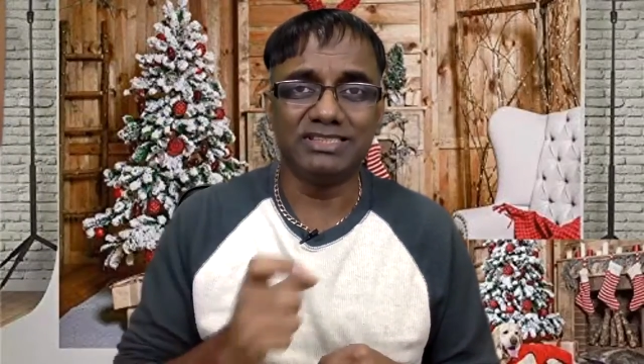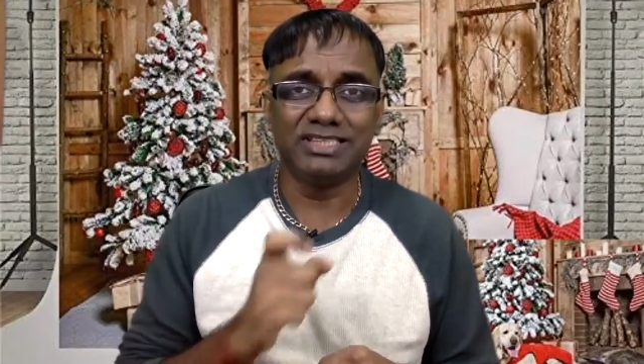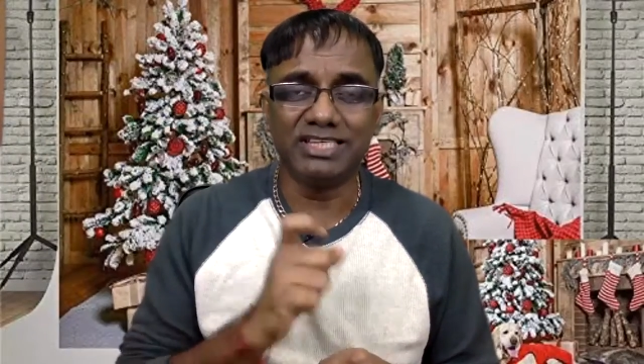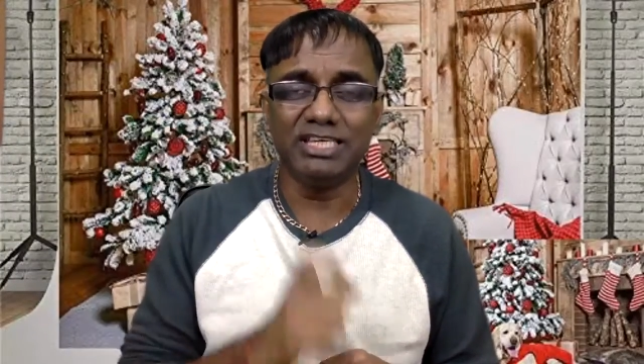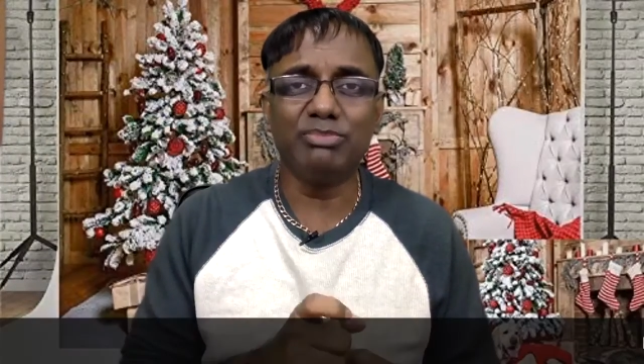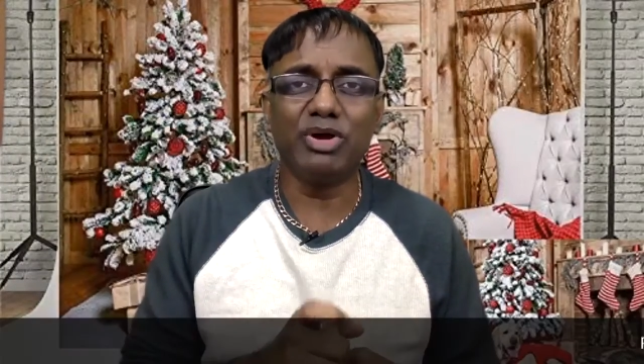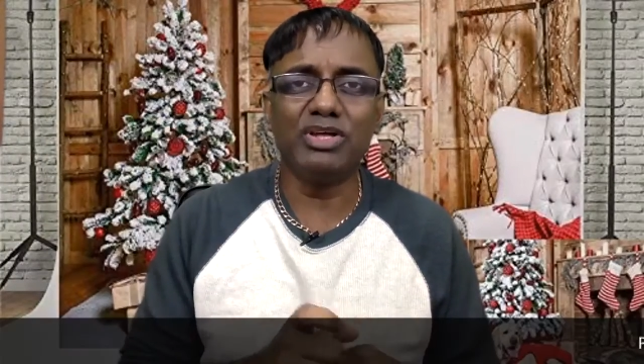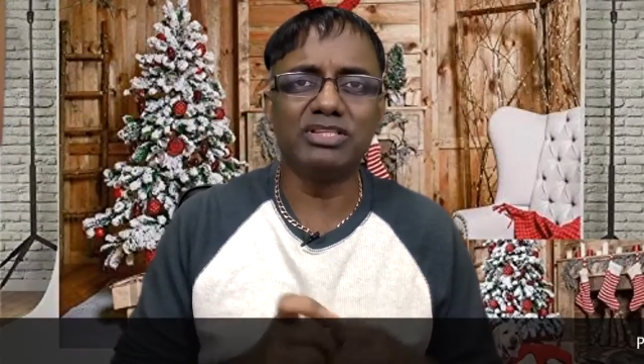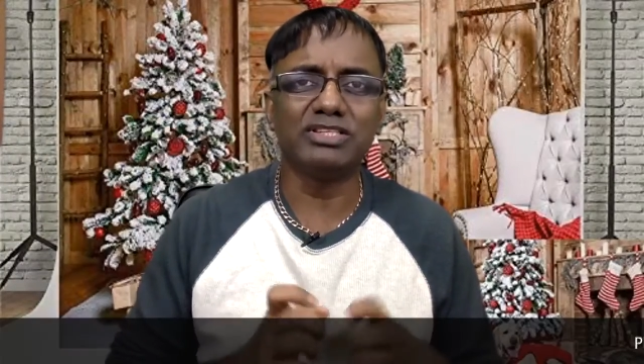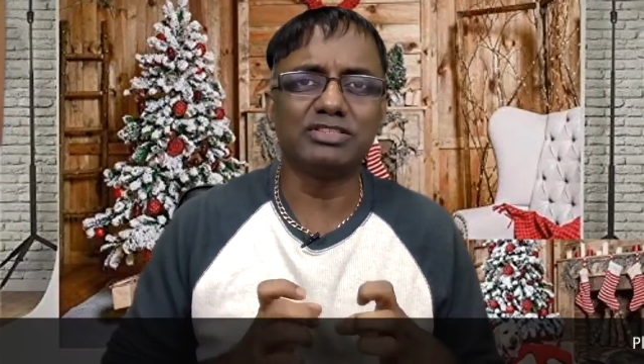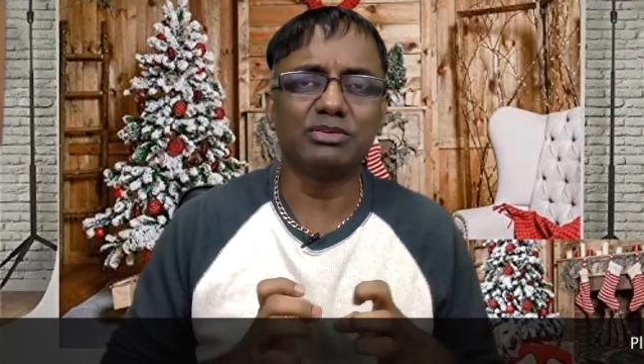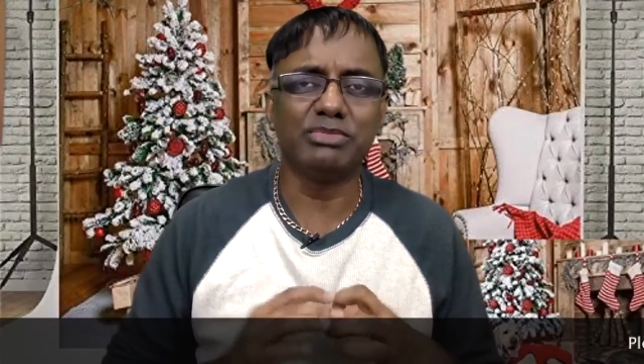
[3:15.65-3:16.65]
The key point
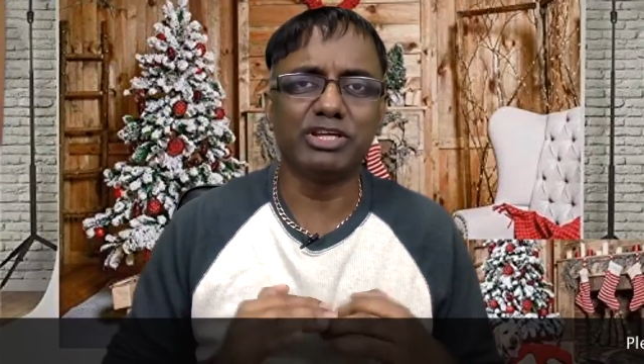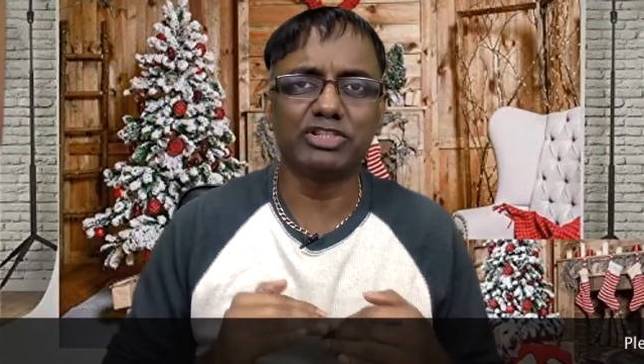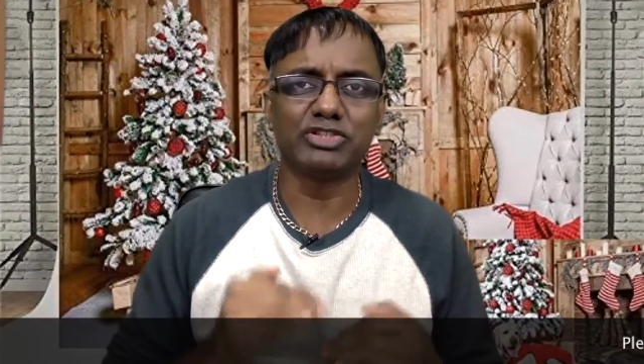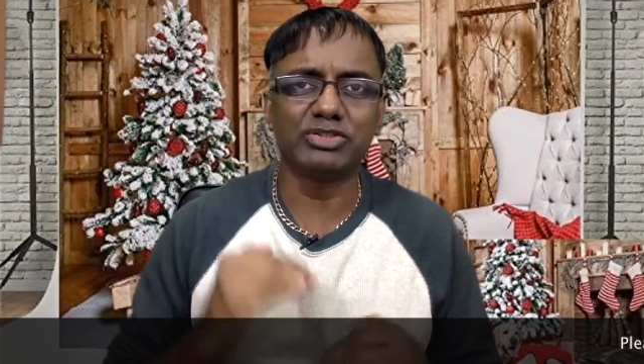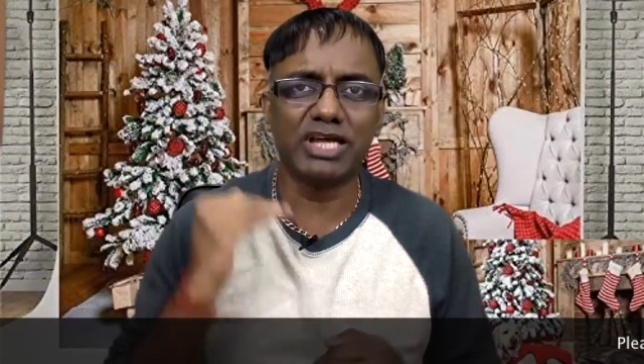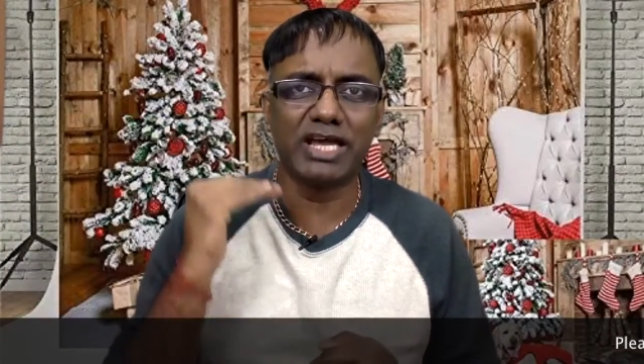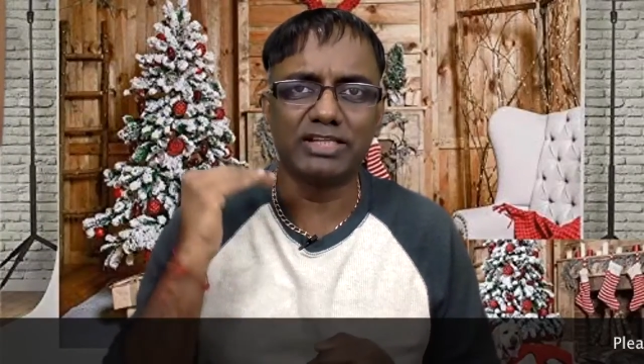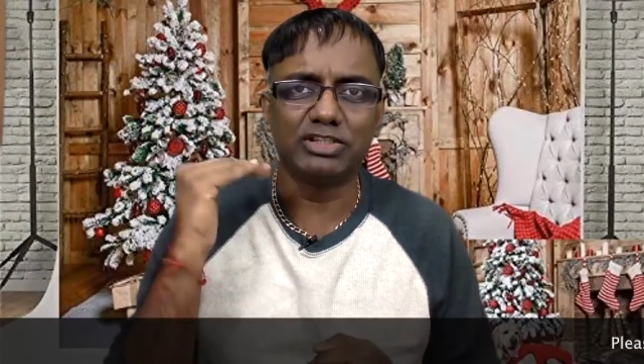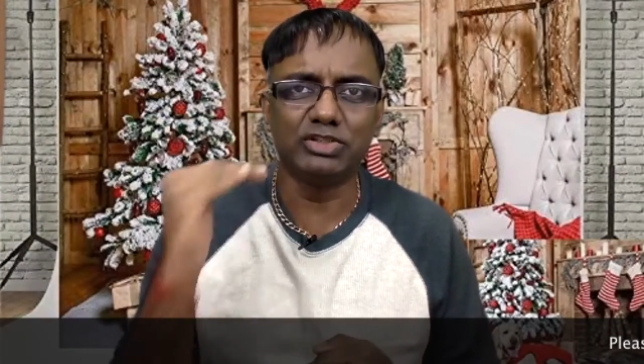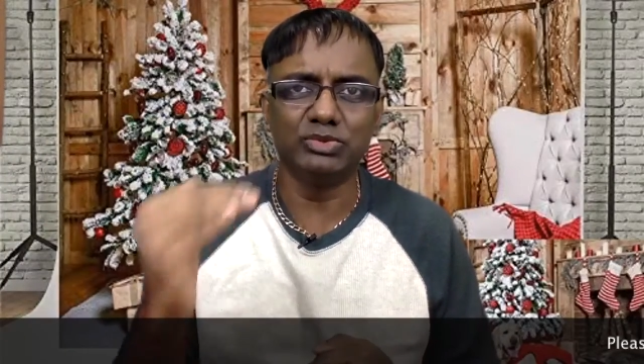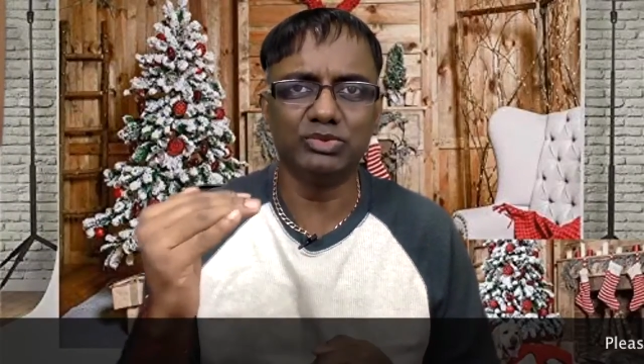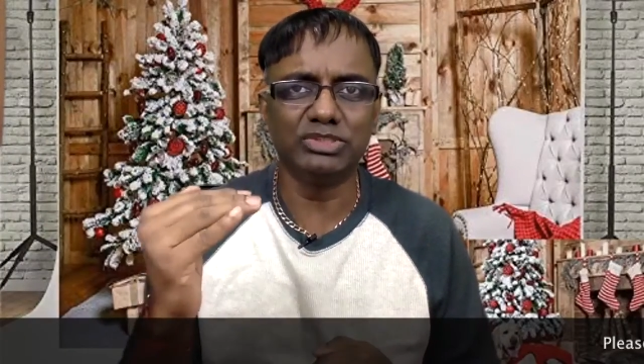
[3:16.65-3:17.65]
is to make sure that
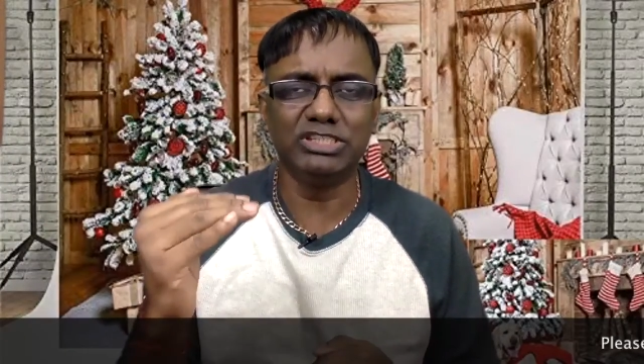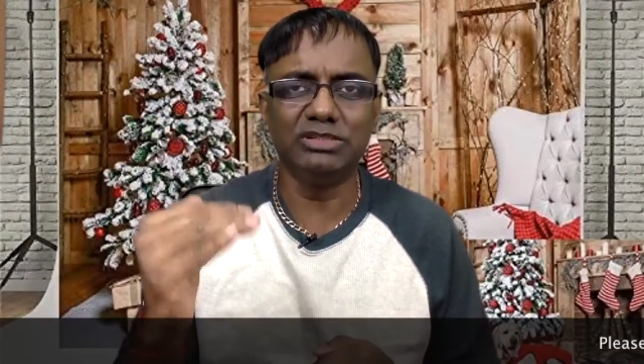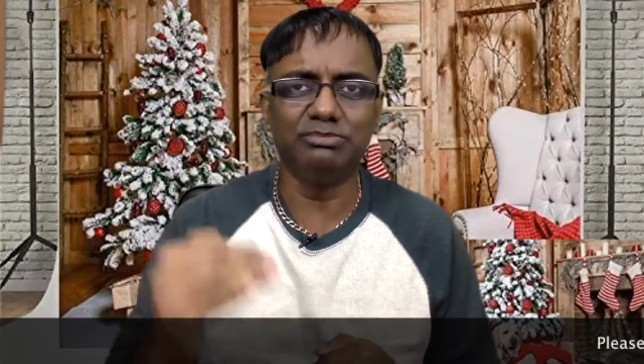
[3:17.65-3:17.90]
you